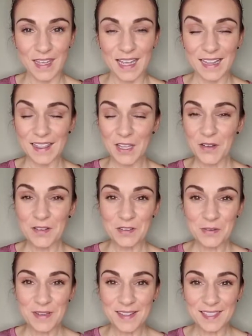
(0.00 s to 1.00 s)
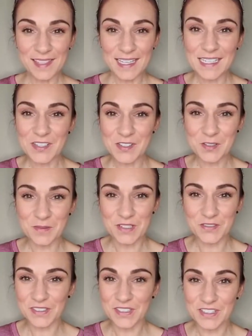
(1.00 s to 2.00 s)
Hello everyone, thank you so much
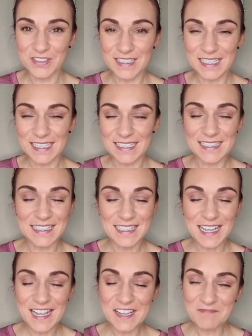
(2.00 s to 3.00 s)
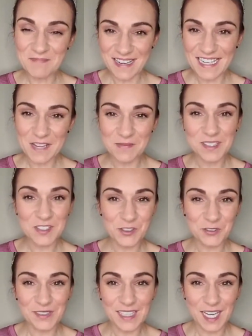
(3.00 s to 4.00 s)
for tuning in today. My name is
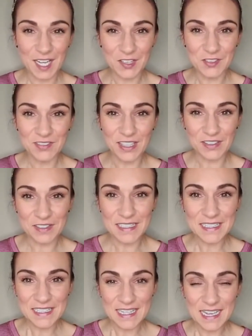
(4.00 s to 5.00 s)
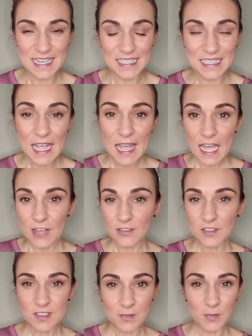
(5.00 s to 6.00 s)
Julie Oliverius, and if you're
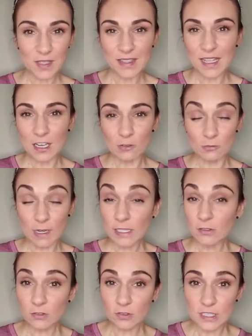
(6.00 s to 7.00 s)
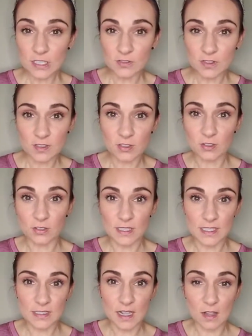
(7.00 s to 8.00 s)
someone that regularly uses a
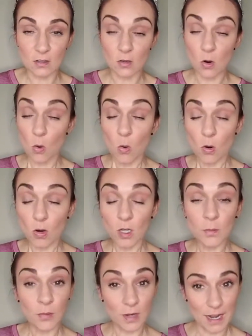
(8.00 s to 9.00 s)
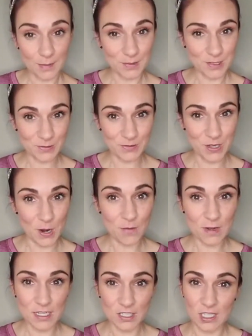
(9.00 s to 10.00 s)
crease color, or perhaps you don't
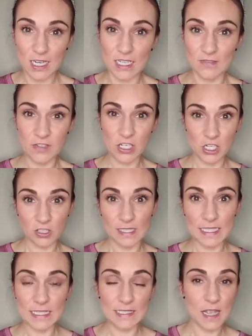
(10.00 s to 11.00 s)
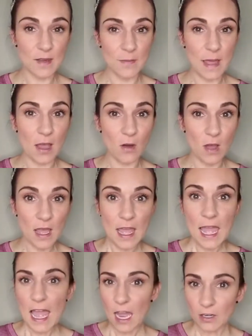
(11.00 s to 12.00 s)
and you're kind of curious about
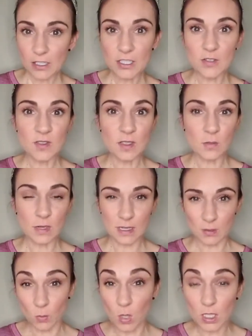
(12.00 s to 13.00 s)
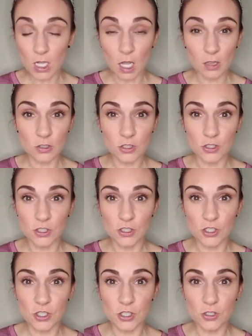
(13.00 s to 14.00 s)
how to use them, kind of what colors to
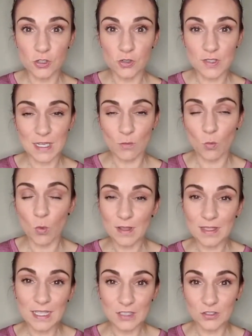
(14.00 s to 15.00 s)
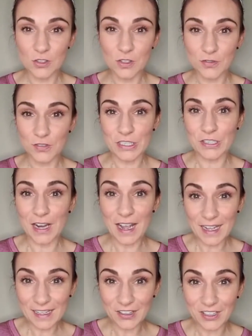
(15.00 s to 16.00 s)
choose and what they do for your
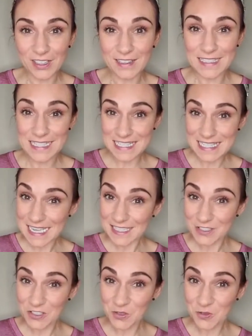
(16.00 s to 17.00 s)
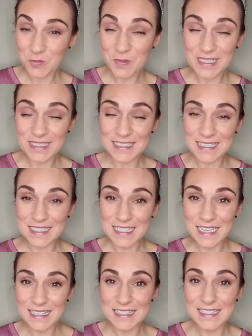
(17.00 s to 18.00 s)
eye look, then stay tuned because today
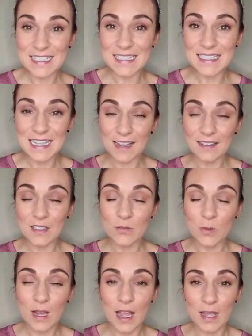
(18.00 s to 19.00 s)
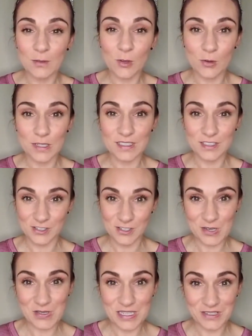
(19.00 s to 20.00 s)
that's exactly what I'm going to show
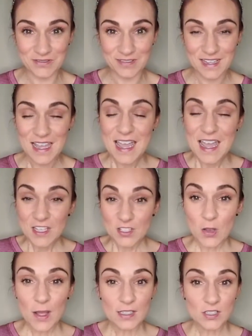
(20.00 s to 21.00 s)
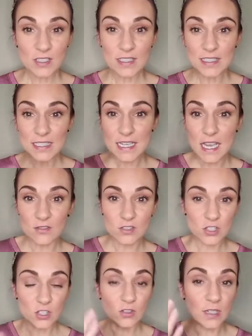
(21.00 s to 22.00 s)
you. So as you can see, I've
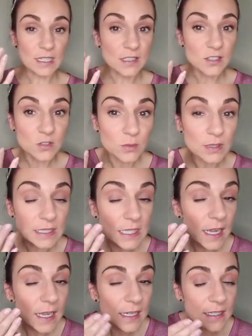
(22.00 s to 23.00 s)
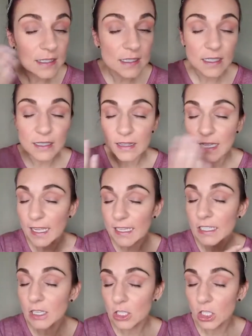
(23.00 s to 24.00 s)
just created this really nice
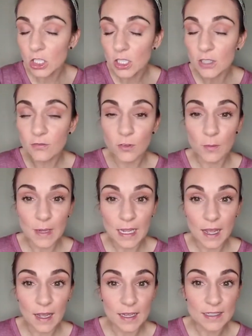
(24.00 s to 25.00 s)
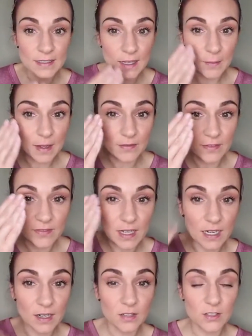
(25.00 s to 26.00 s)
light look for my eyes. I've
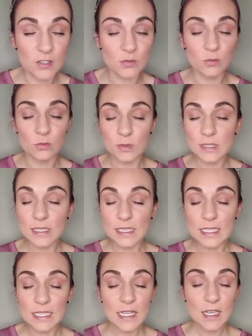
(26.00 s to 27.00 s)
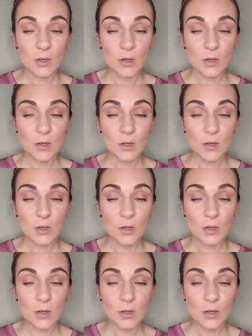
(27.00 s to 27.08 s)
got on this really